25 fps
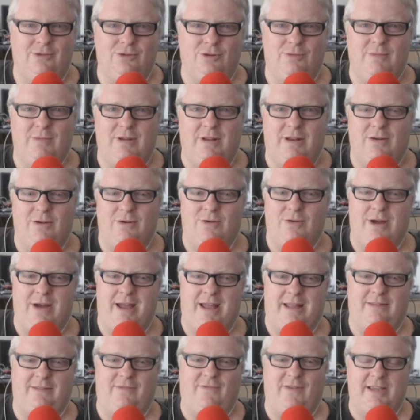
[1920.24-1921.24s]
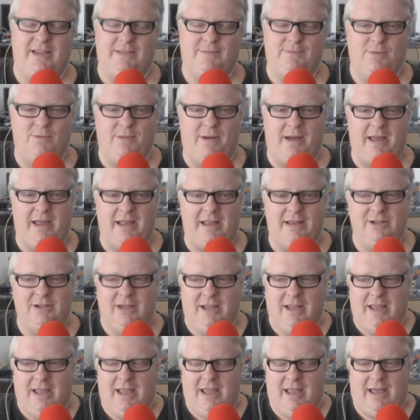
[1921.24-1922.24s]
Goodman, or at the Facebook page
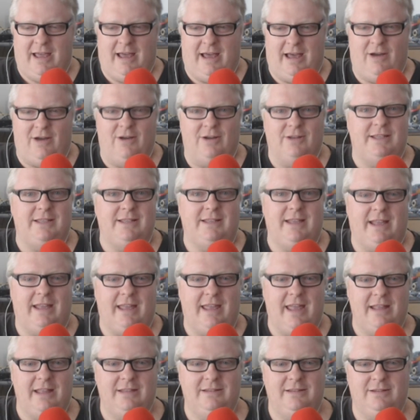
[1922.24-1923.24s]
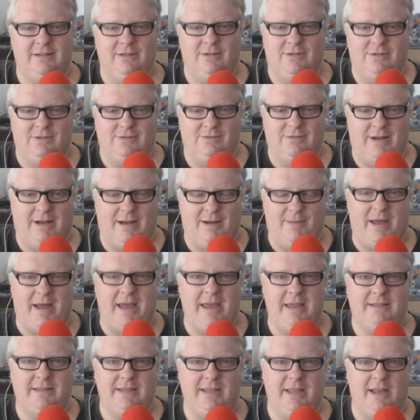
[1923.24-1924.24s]
Aussie Tech Heads, or
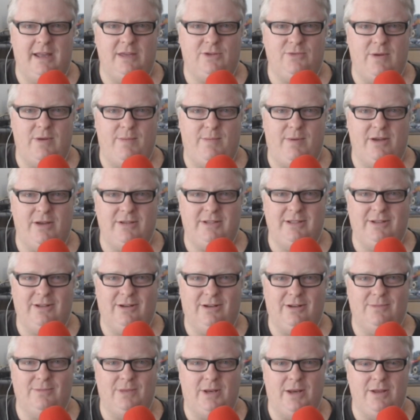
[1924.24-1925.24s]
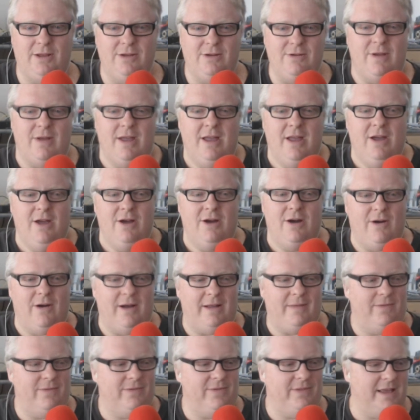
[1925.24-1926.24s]
athwebhosting.com.au. All
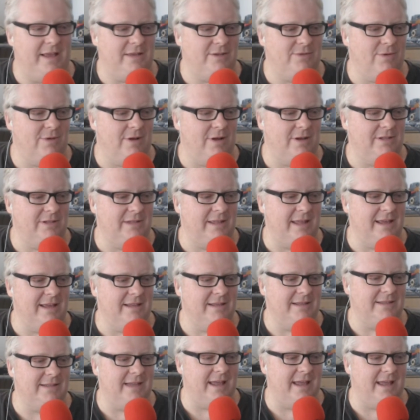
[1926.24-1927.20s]
right, thanks, Rog. Thanks